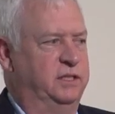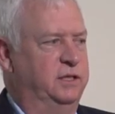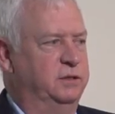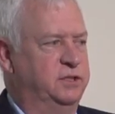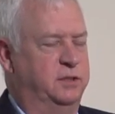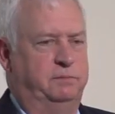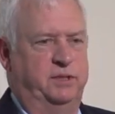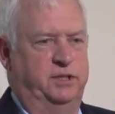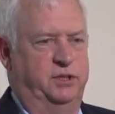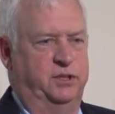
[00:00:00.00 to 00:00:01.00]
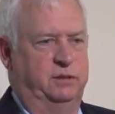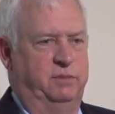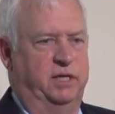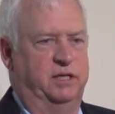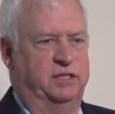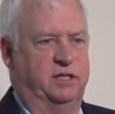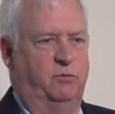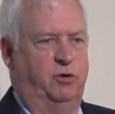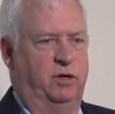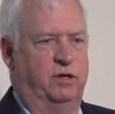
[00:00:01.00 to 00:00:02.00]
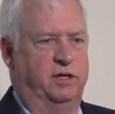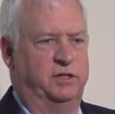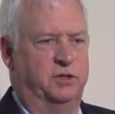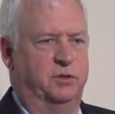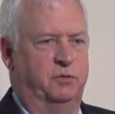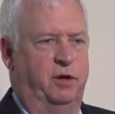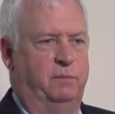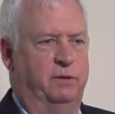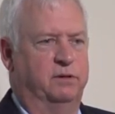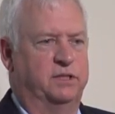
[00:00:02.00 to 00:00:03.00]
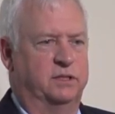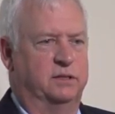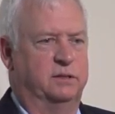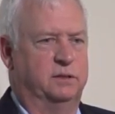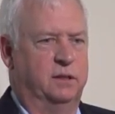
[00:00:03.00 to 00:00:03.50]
leadership position because someone thinks you're the right person,